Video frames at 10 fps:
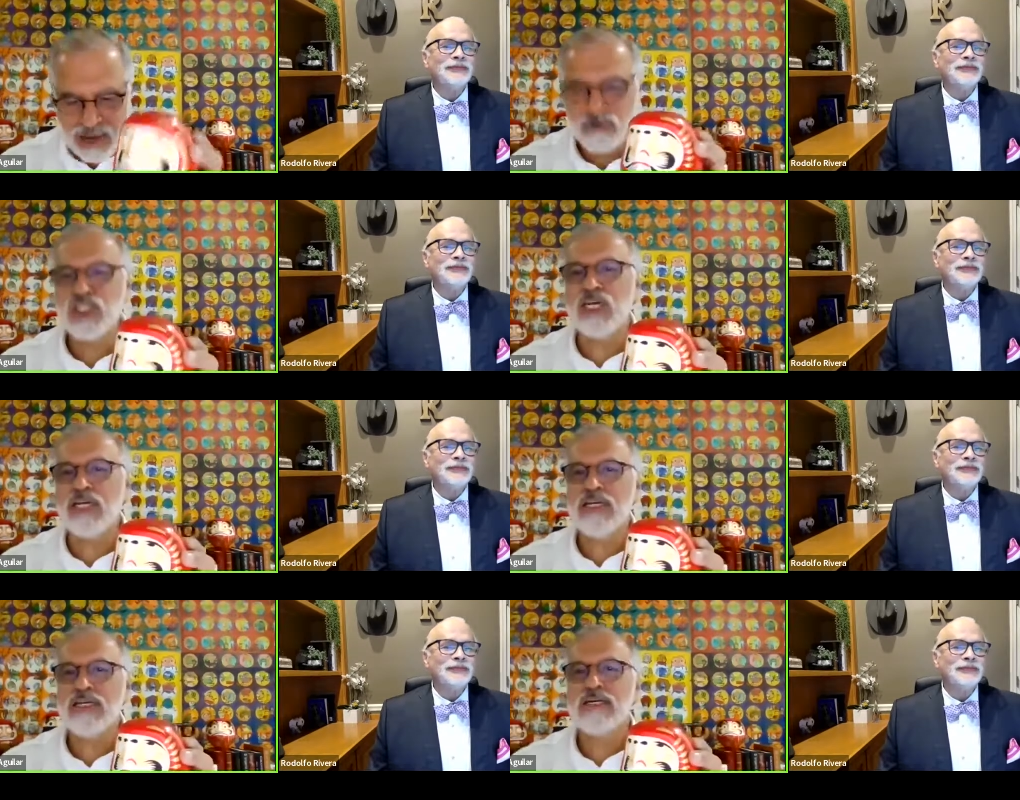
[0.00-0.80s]

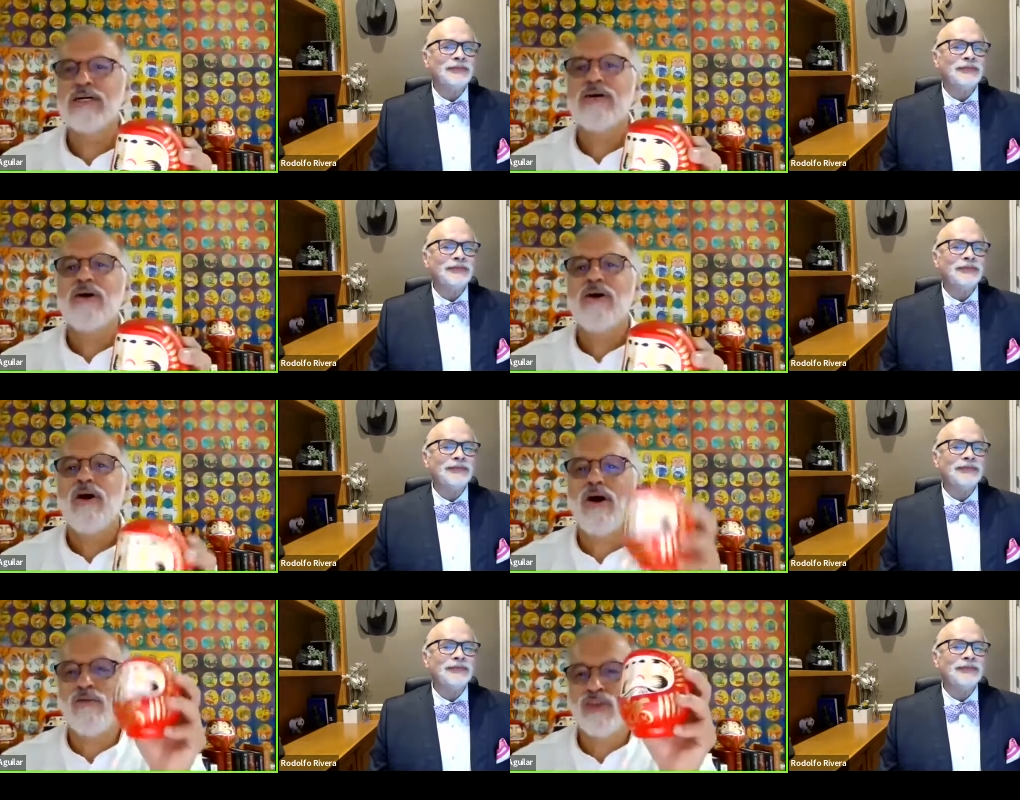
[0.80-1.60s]
Speaker 1: launching
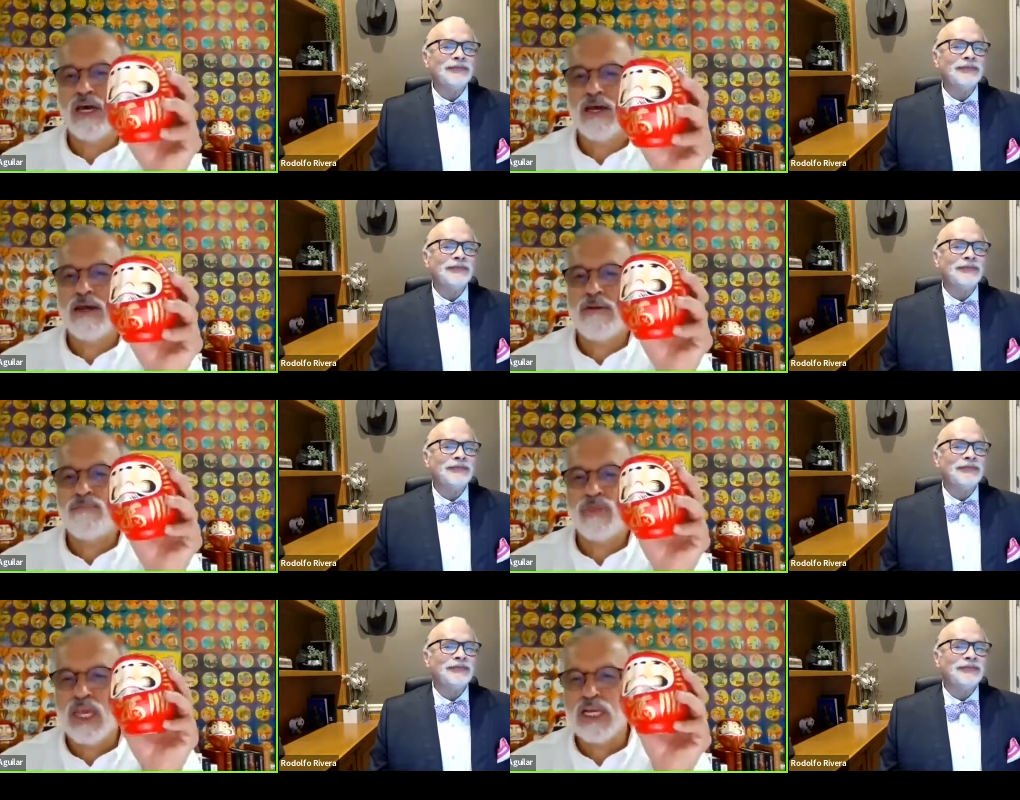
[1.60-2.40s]
of
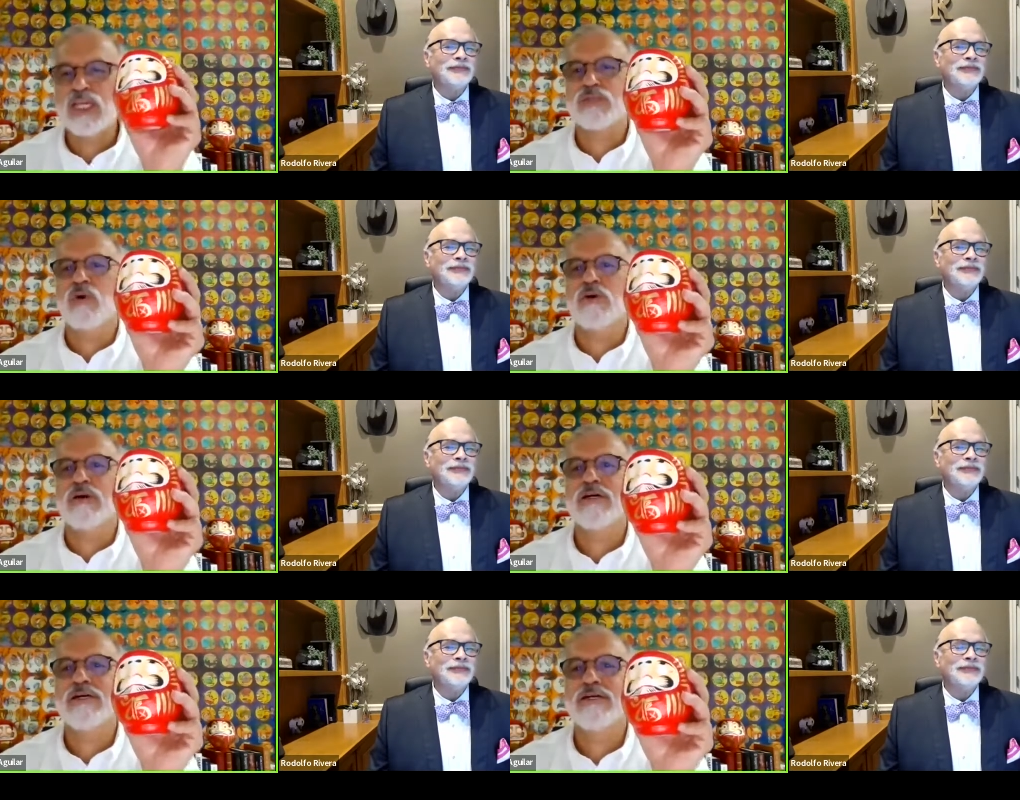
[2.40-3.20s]
the English book.
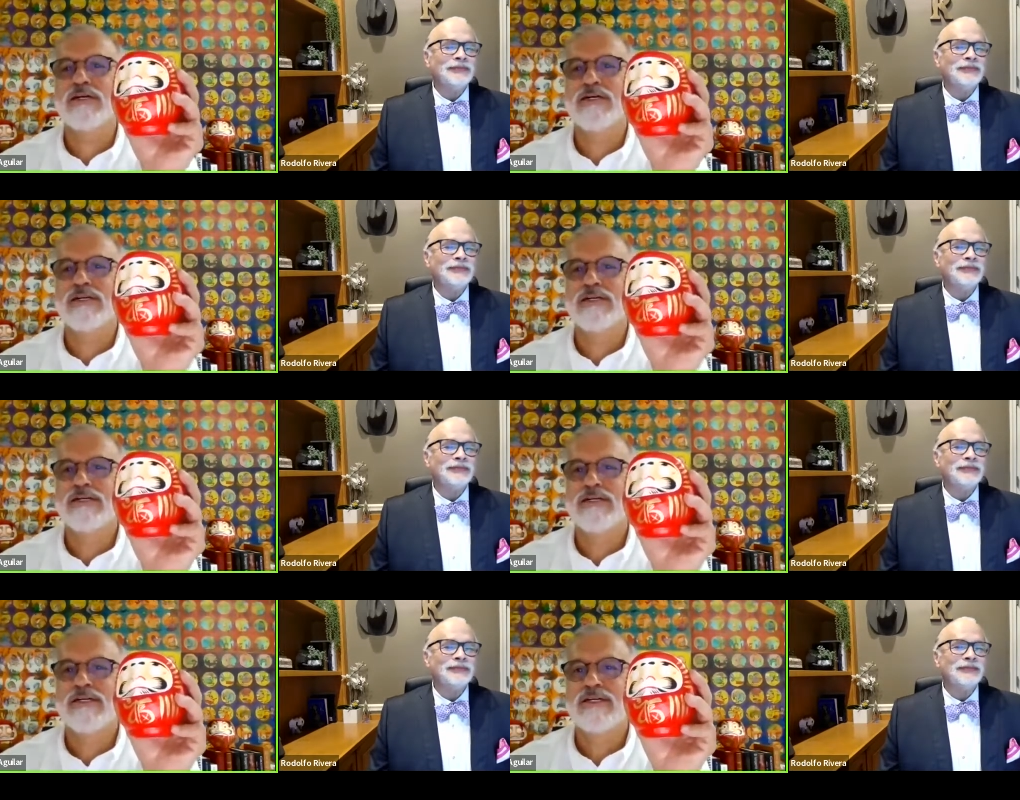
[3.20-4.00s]

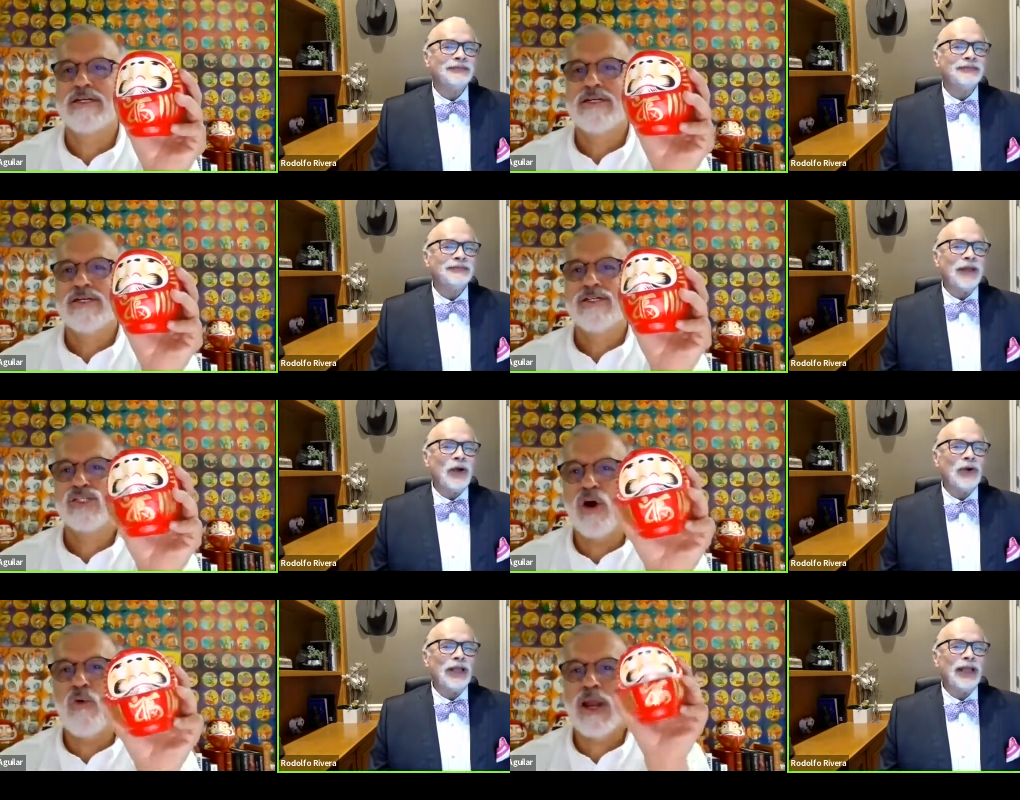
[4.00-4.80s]
Okay.
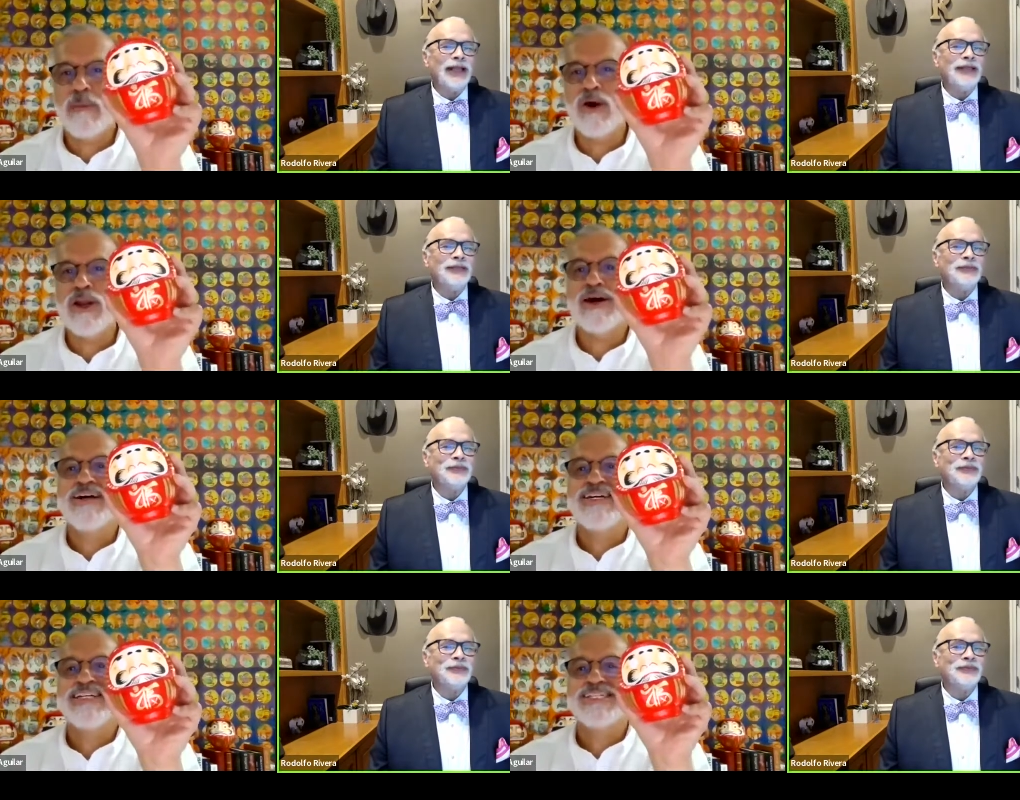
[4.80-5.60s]
So what I'm gonna,
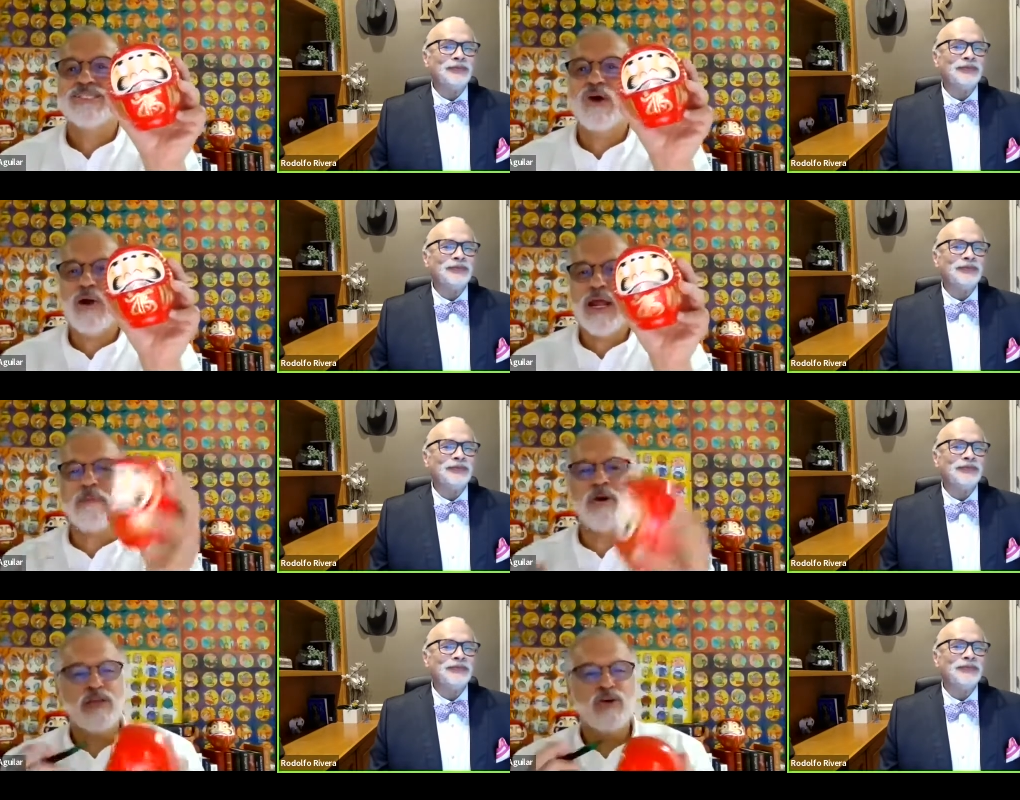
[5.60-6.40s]
so what
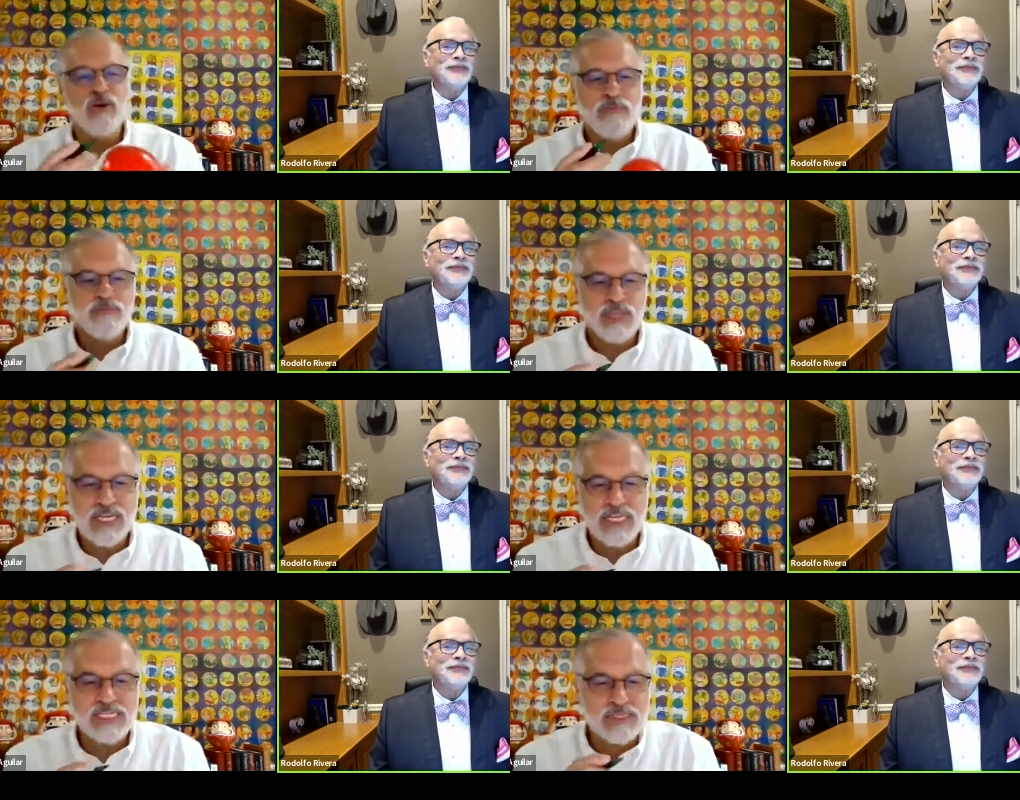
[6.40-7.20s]
I'm gonna do
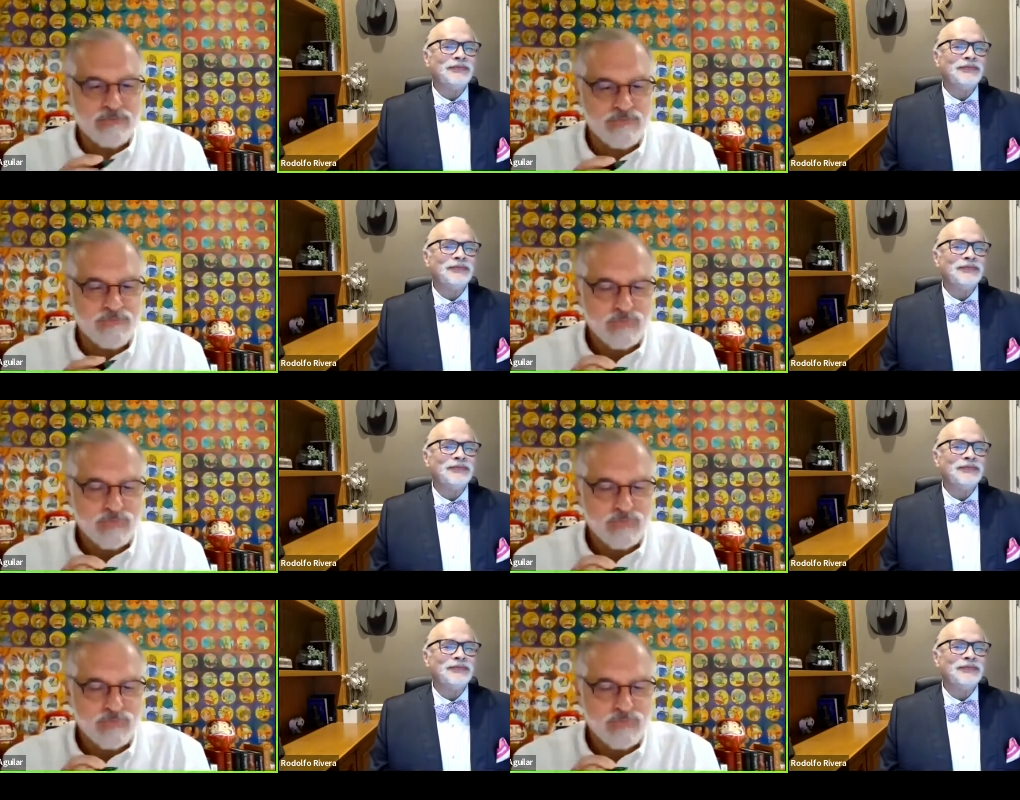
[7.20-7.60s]
is